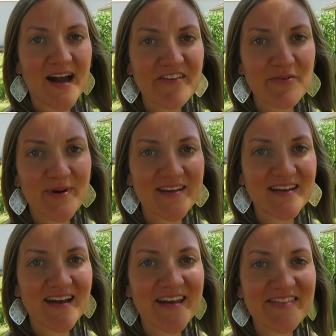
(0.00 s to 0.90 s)
Hi
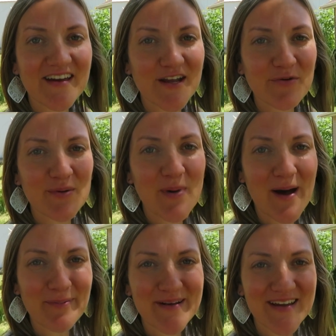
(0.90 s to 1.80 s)
everybody, I thought I would
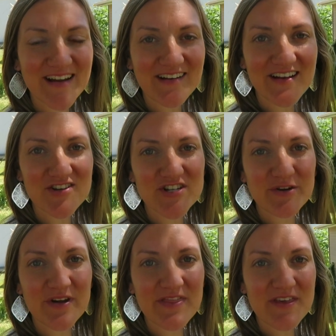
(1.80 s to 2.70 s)
pop on here and
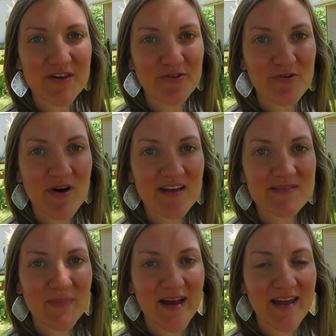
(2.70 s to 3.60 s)
share with you
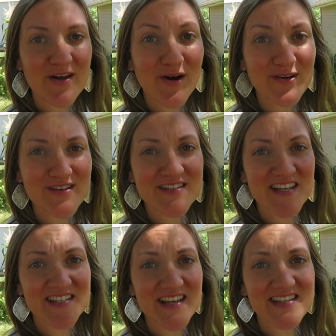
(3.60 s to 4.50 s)
my garden
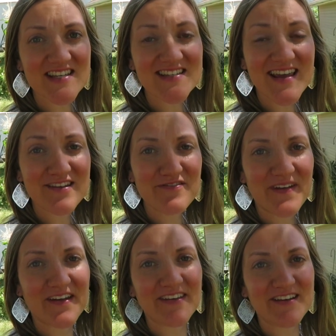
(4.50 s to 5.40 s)
successes and
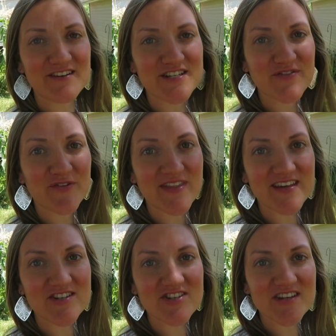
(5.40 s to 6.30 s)
failures for
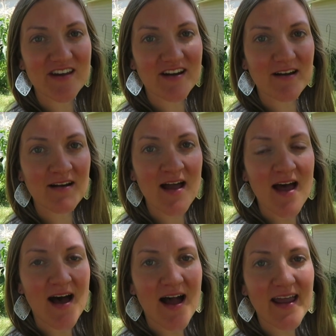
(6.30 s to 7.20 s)
this year.
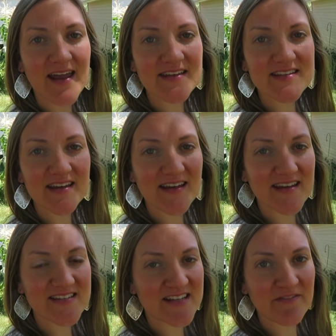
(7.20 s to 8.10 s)
It
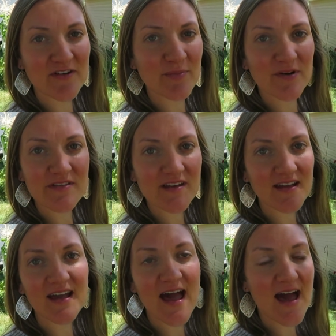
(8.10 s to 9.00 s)
is inevitable that
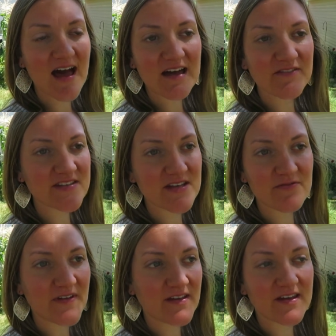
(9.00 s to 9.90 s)
I have
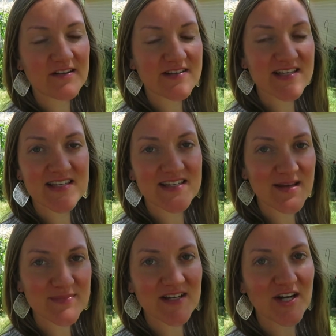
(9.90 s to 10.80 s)
some failures that
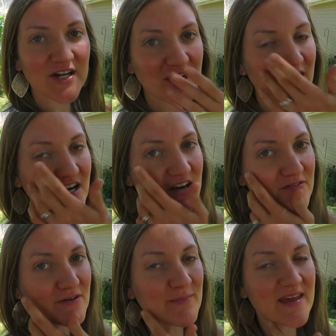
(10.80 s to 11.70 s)
seem to occur
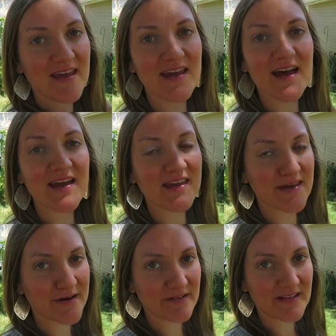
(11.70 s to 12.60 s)
for me
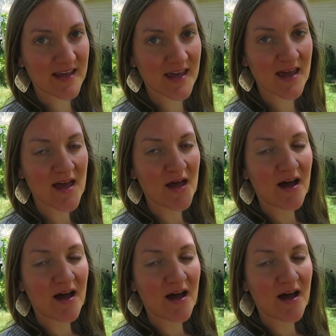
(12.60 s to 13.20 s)
yearly